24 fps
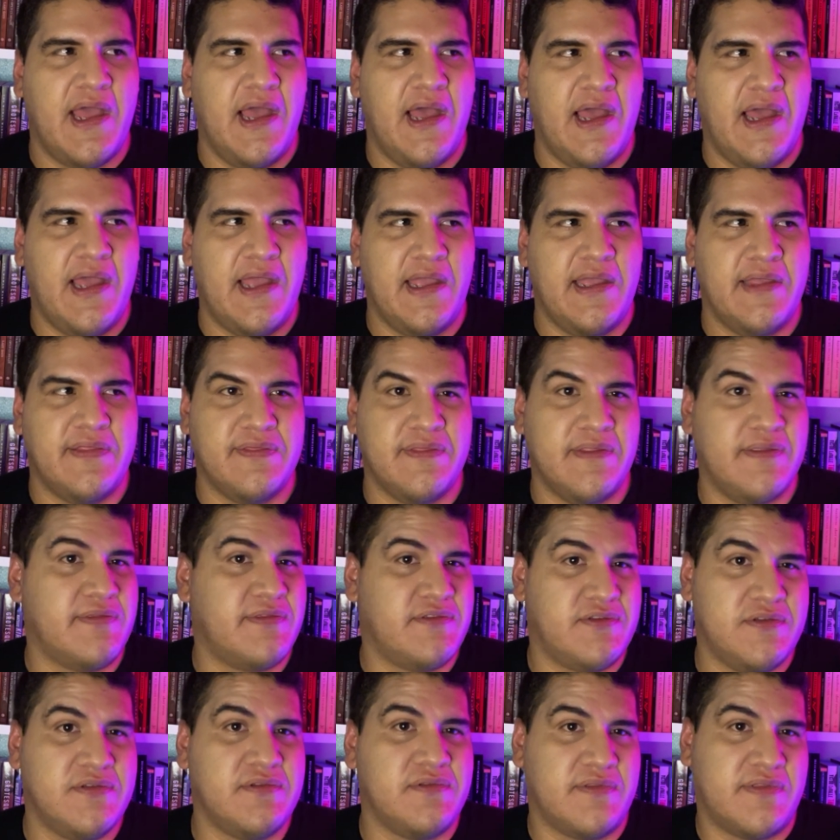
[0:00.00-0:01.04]
And
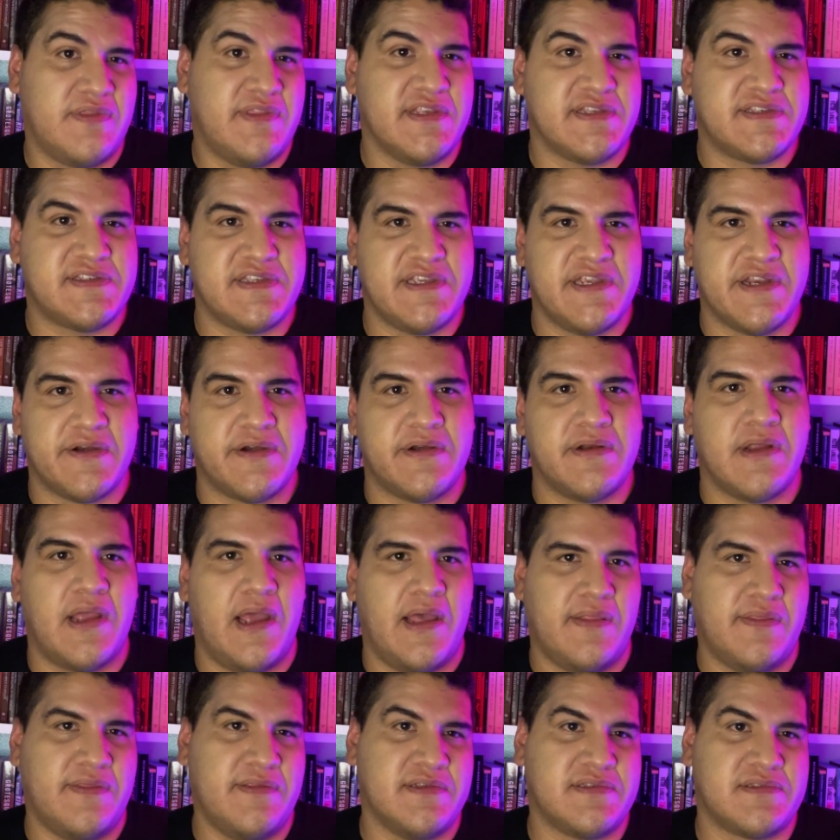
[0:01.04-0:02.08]
this year,
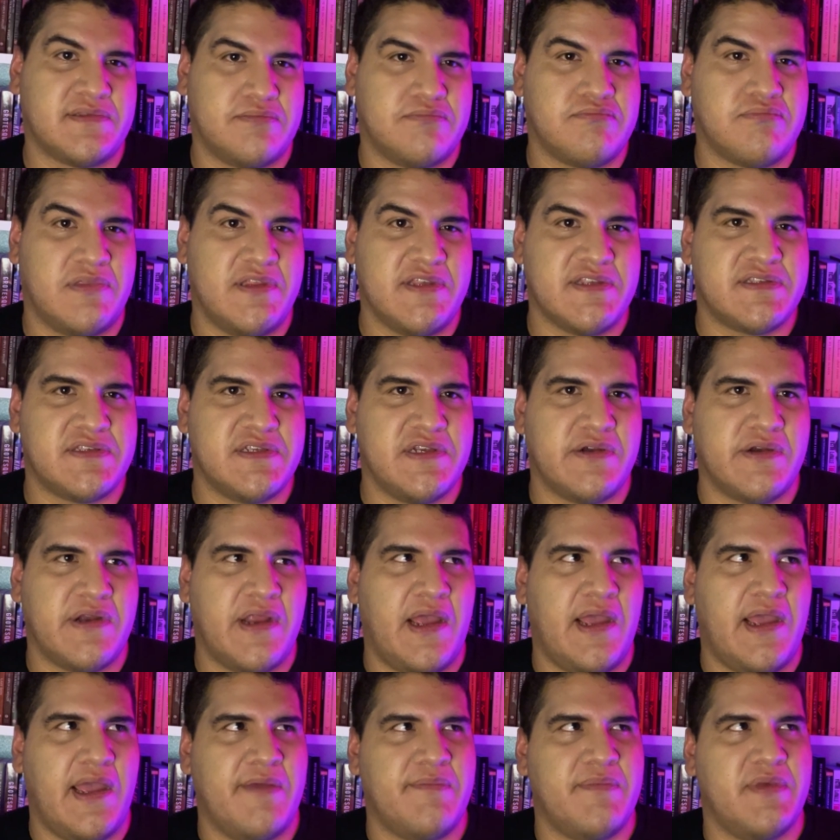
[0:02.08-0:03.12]

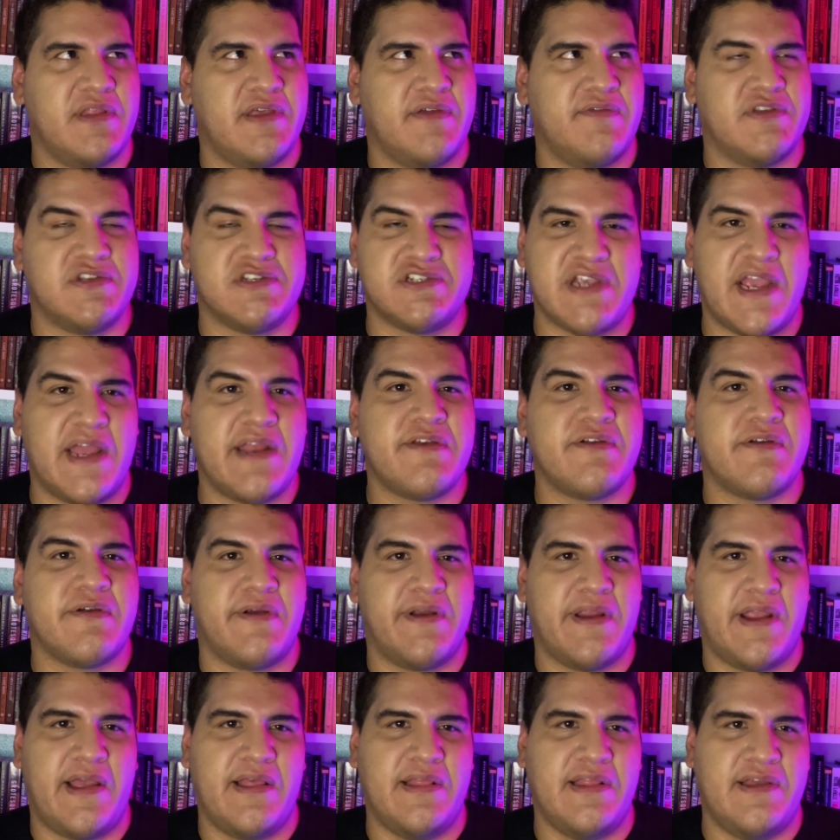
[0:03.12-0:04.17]
I believe in
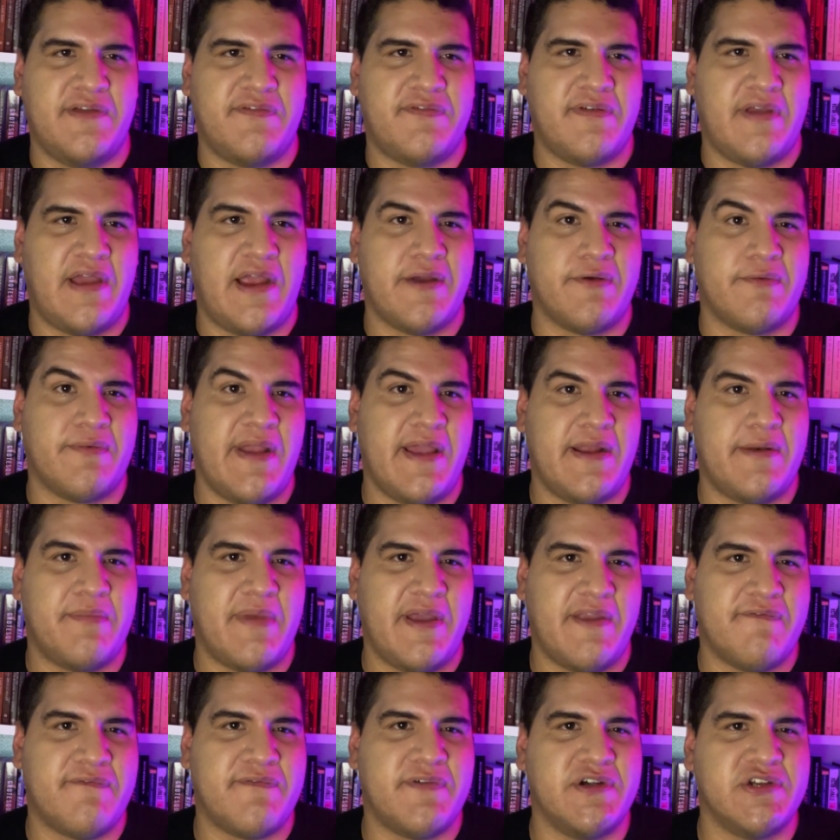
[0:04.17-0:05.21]
January, I read
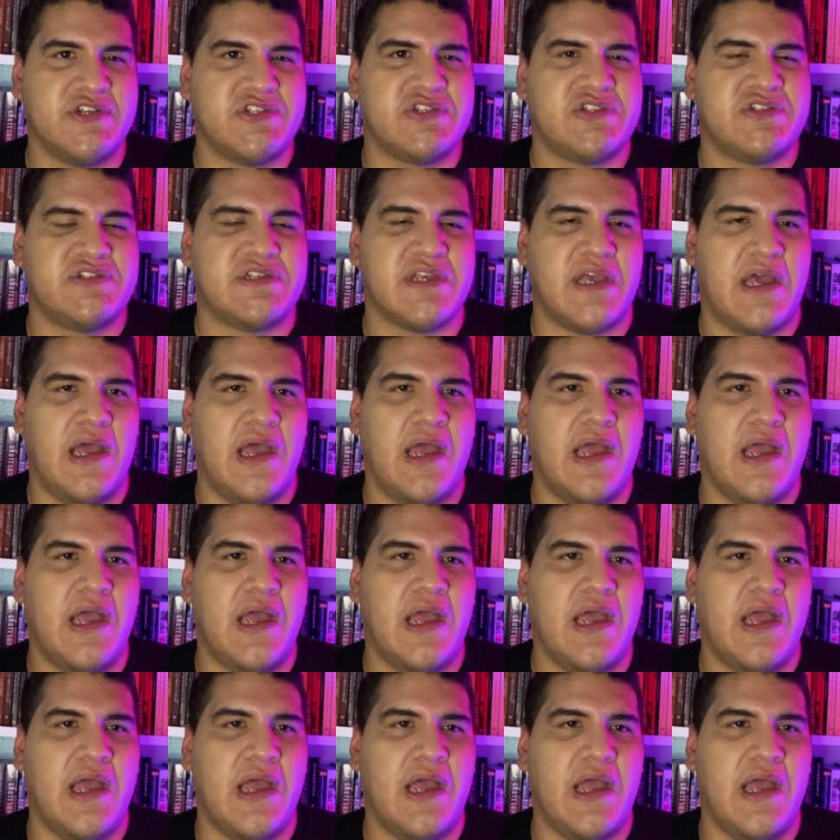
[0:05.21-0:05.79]
my first